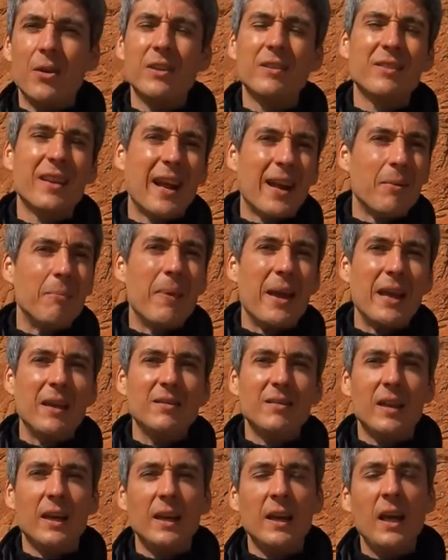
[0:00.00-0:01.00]
It's not
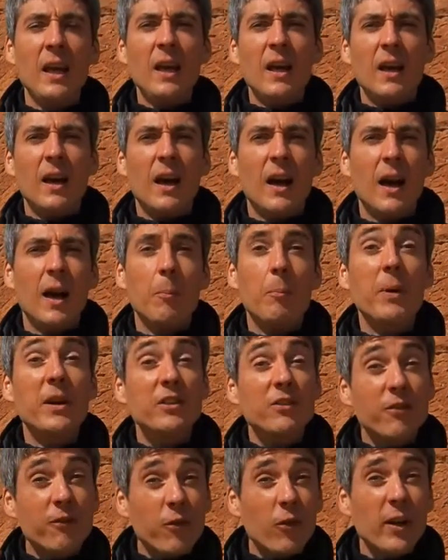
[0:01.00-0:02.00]
amazing, uh, but
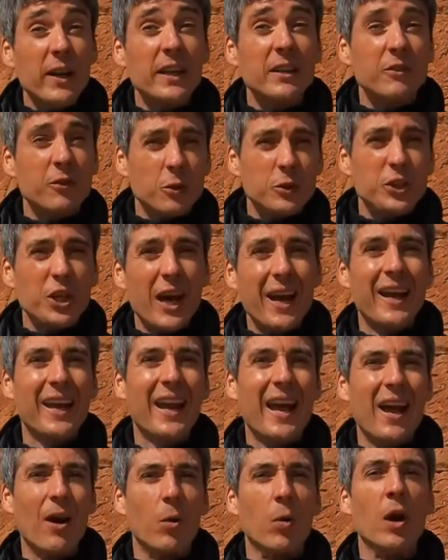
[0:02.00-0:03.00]
it's free, so check it
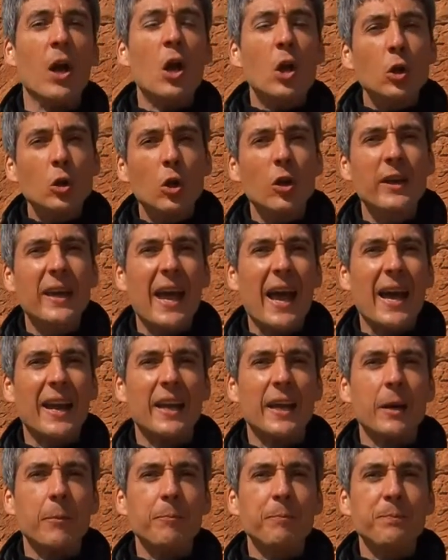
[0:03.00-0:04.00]
out. Look at it.